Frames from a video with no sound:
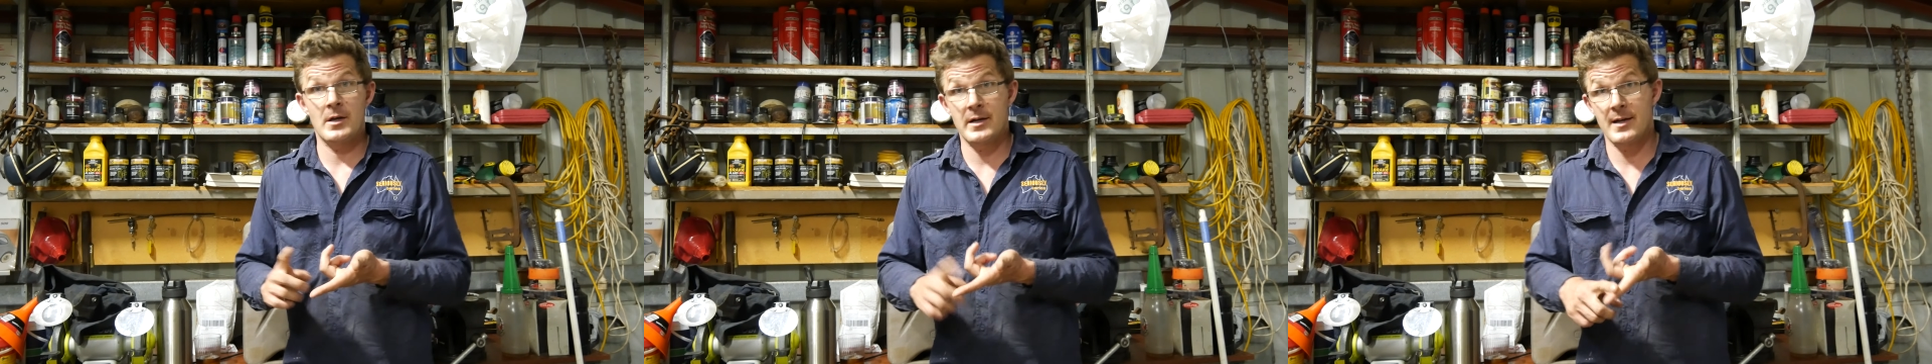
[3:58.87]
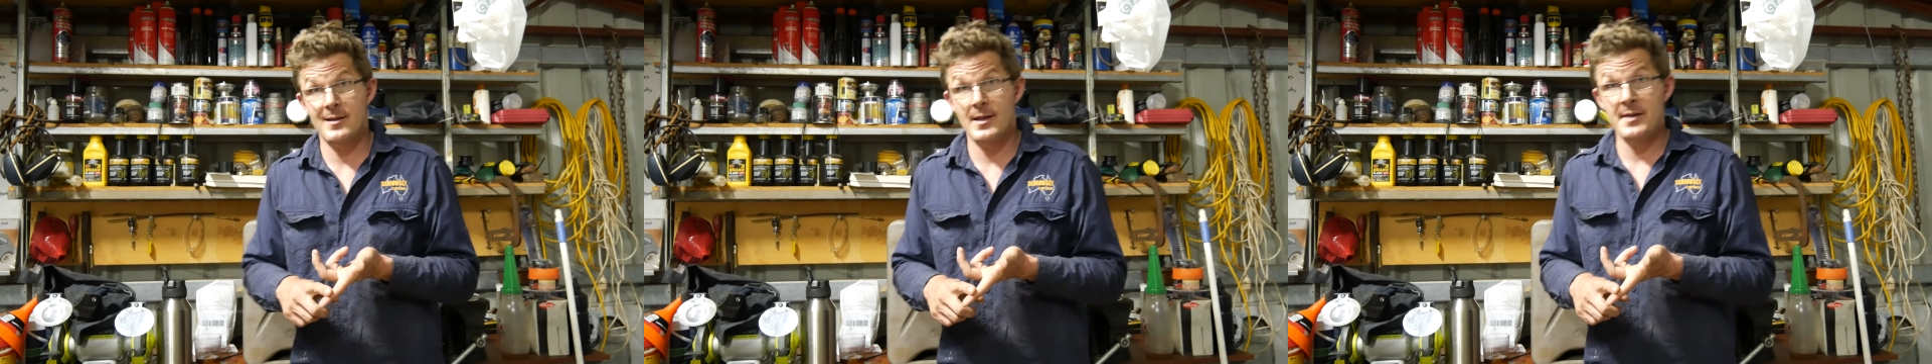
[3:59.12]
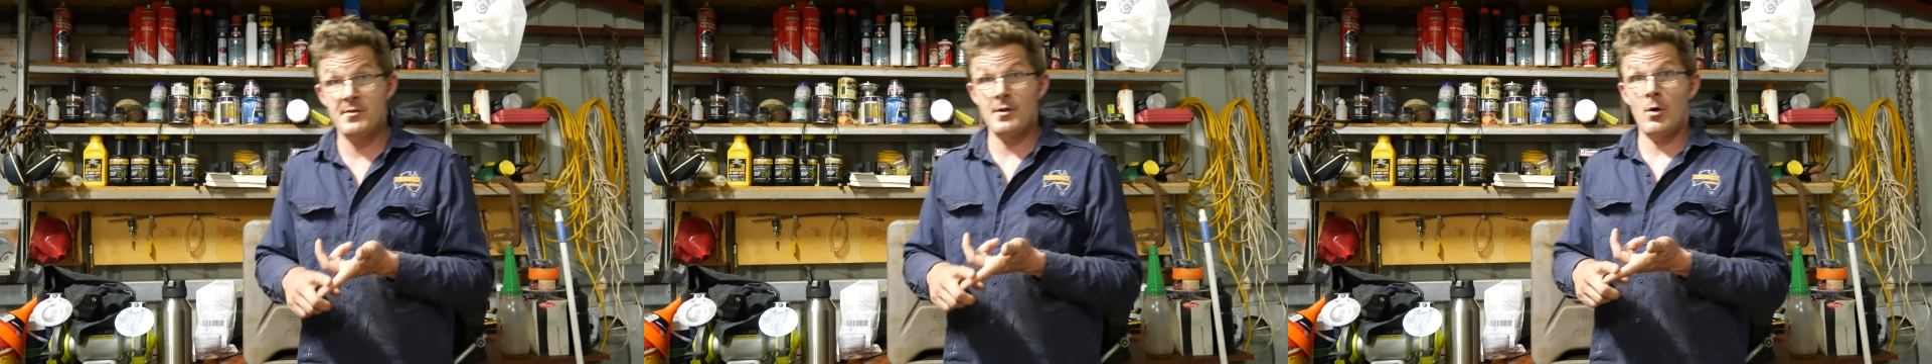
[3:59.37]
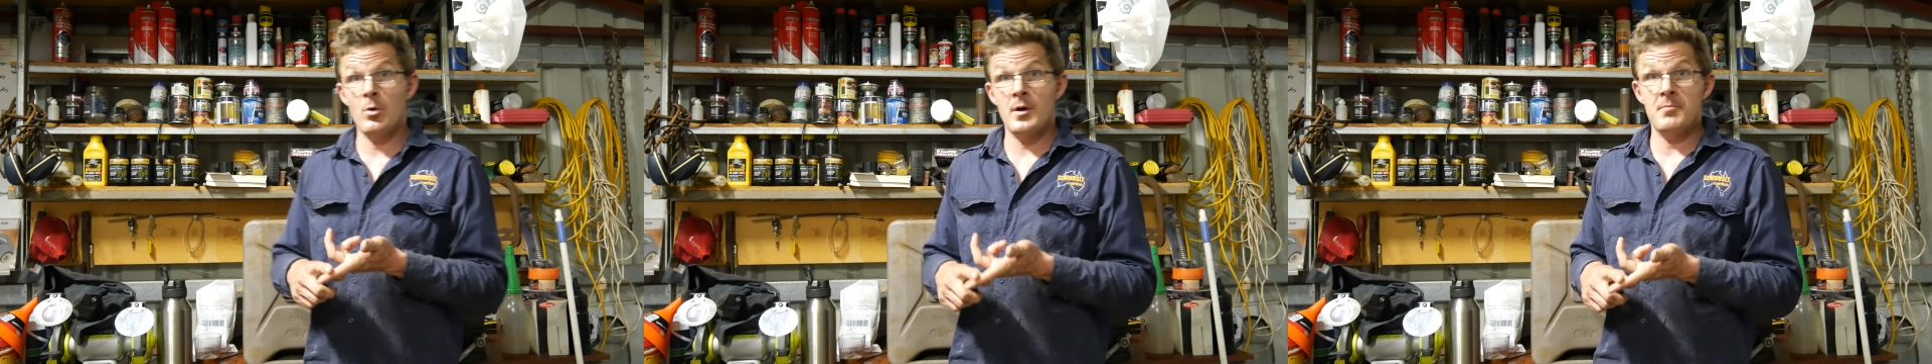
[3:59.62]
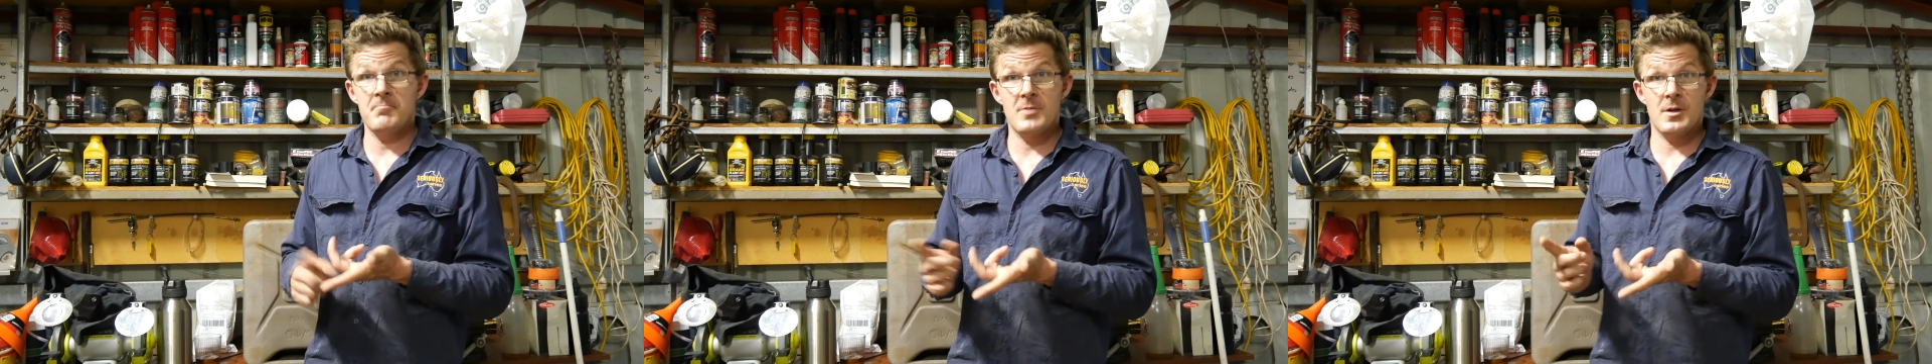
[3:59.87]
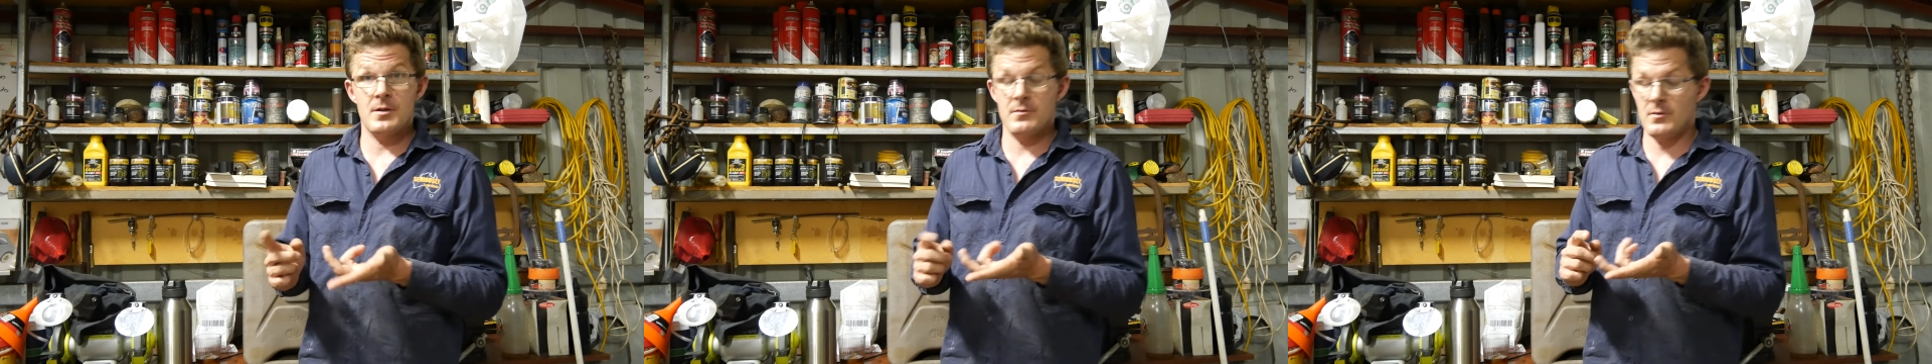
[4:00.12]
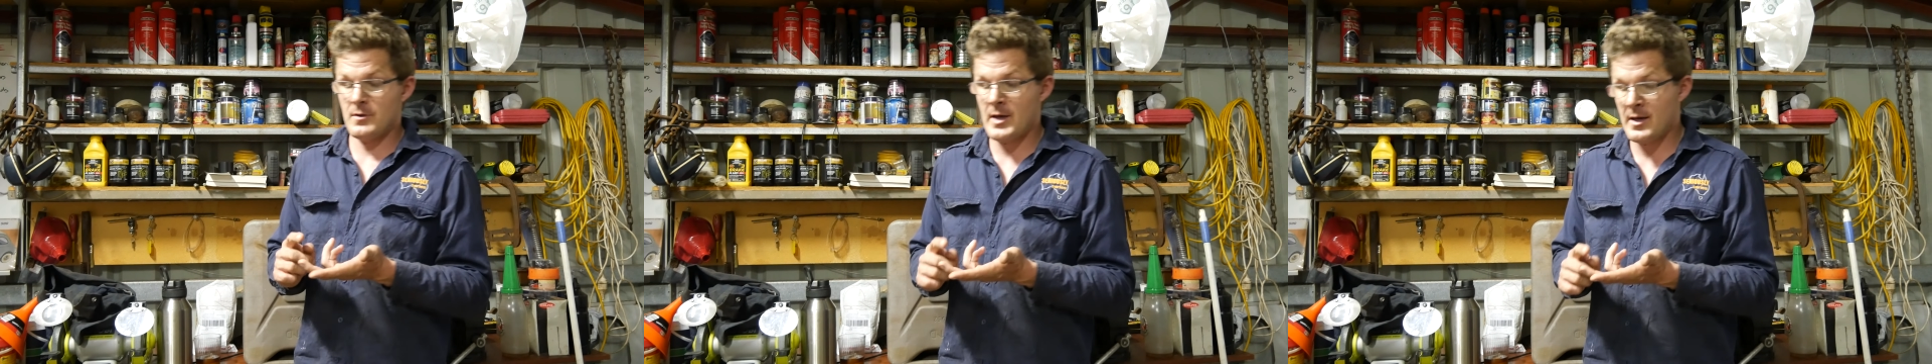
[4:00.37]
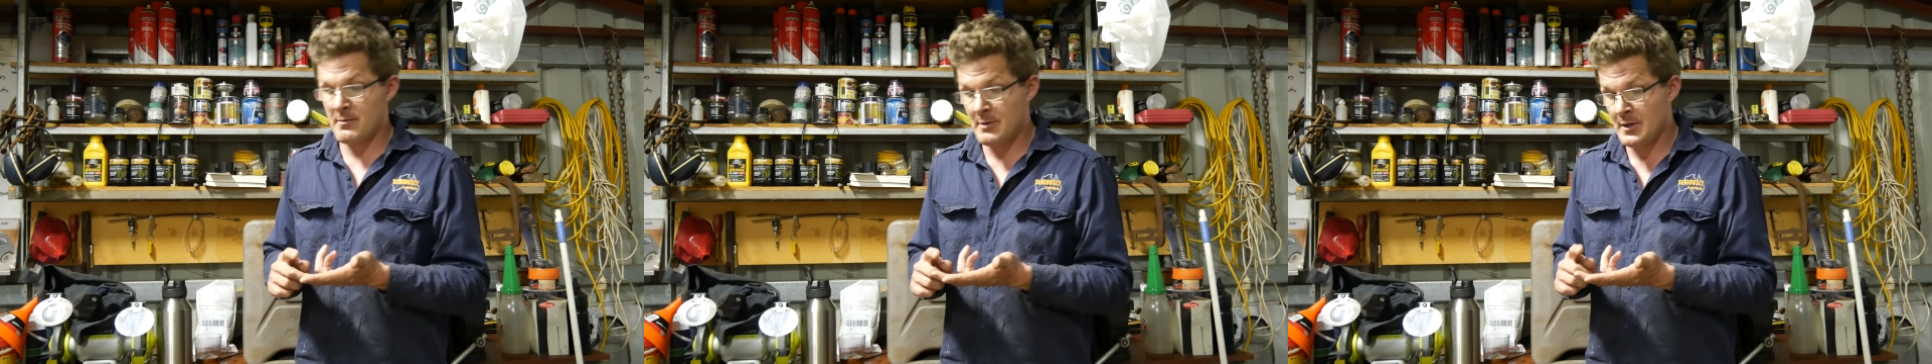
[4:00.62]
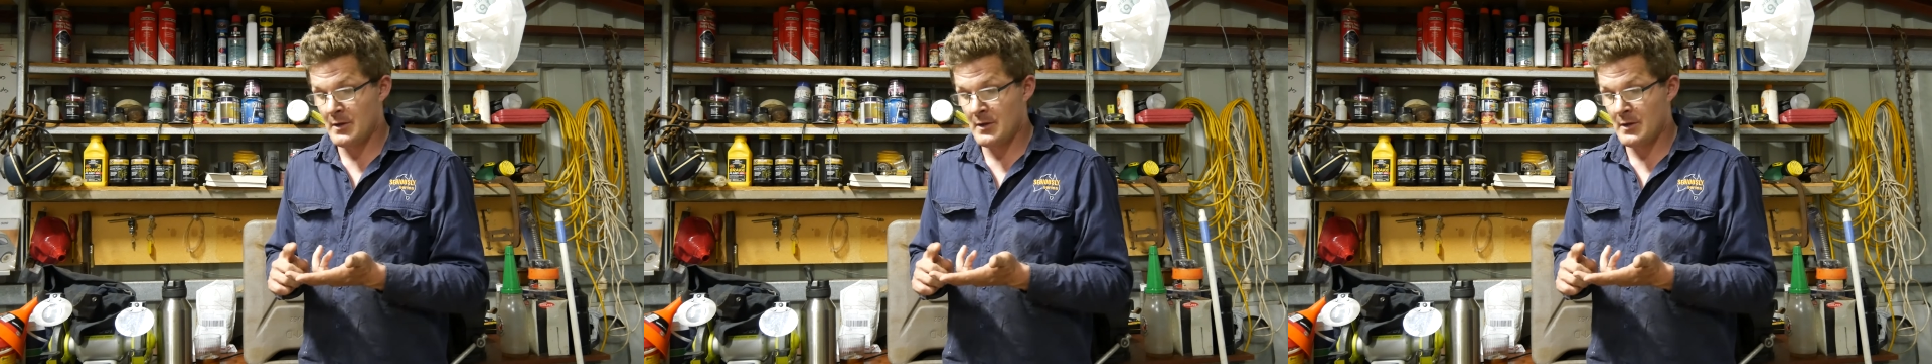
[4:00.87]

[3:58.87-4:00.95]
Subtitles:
can get lead solder, you can do that.